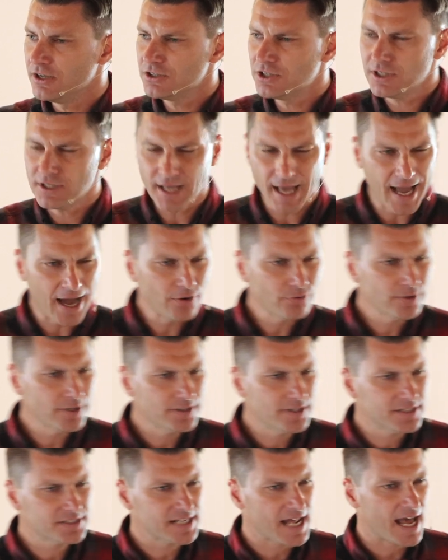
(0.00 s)
how did
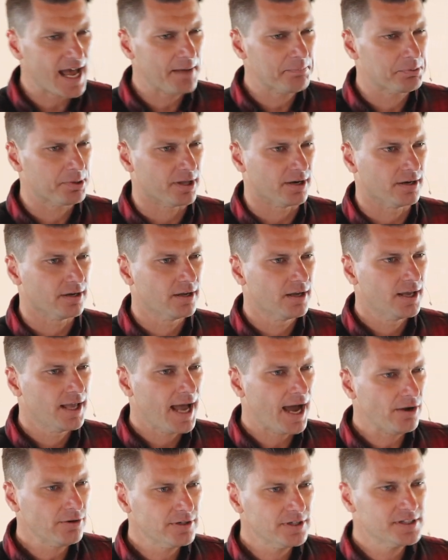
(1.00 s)
this happen?
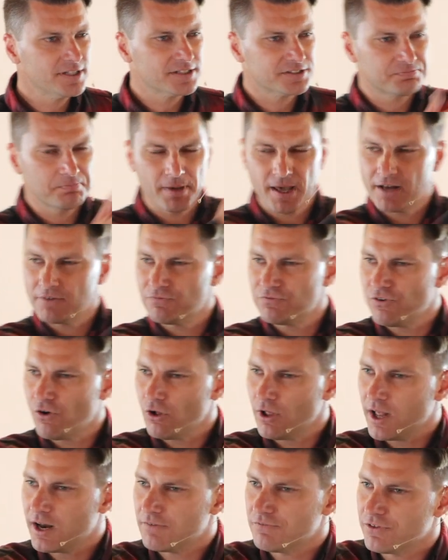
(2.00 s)
How did this man fall
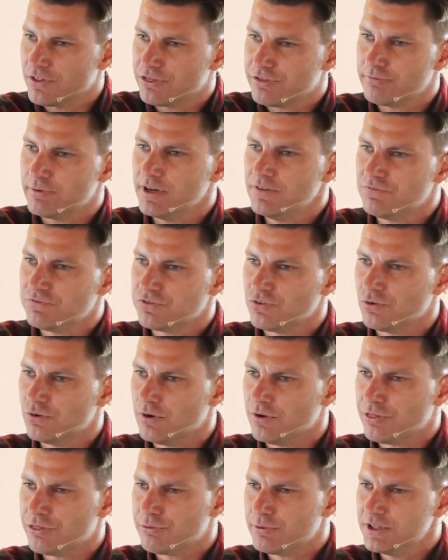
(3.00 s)
out of a three, flo-
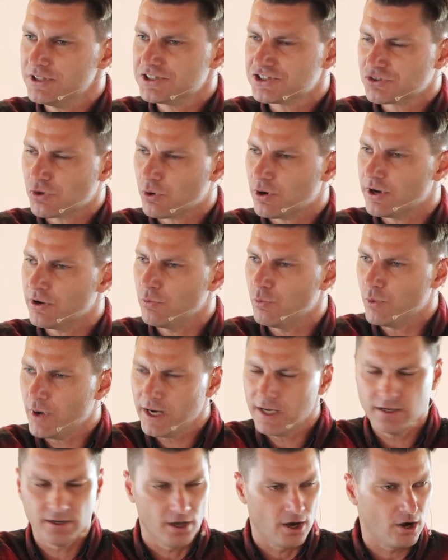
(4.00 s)
three story
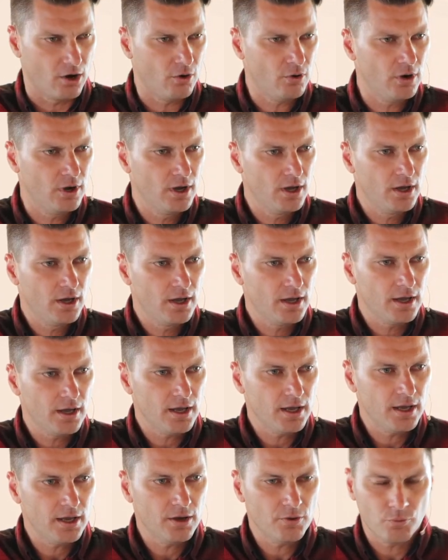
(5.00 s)
window?
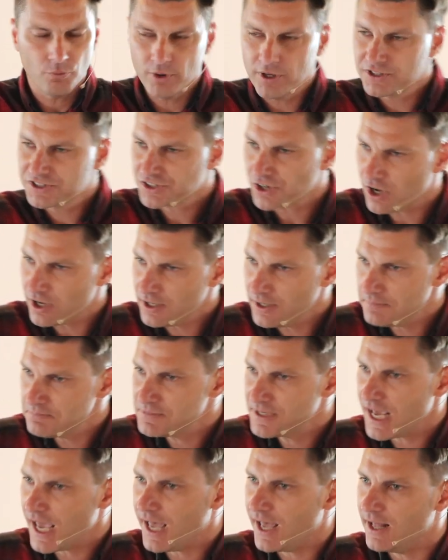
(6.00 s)
We saw him
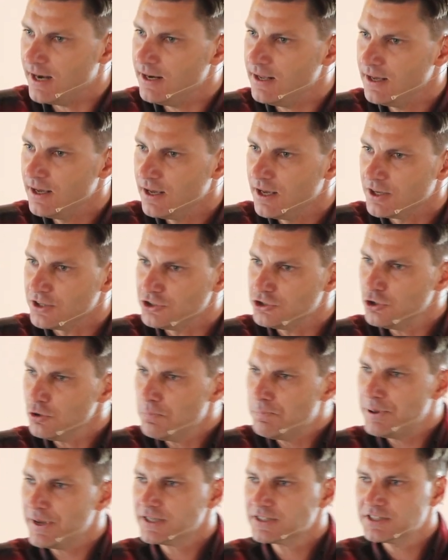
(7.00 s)
dead. You
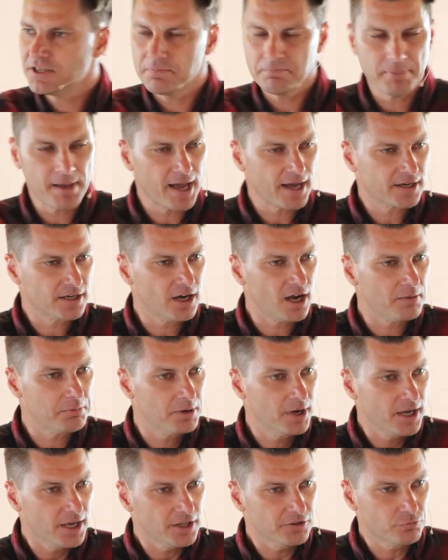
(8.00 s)
picked him back up,
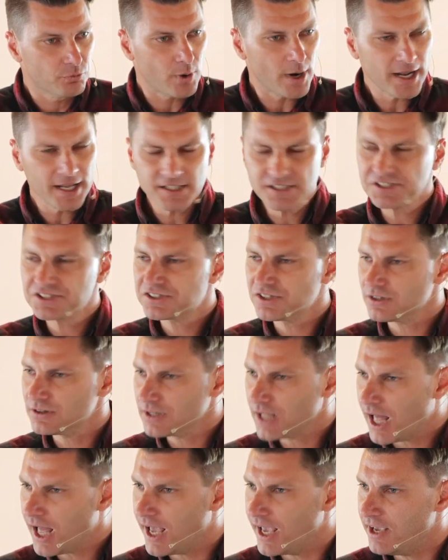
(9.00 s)
raised to
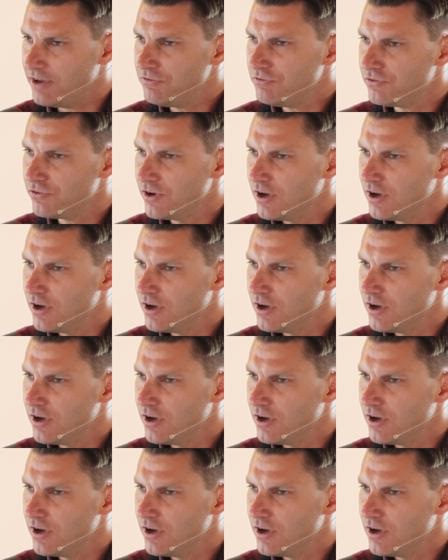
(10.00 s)
life.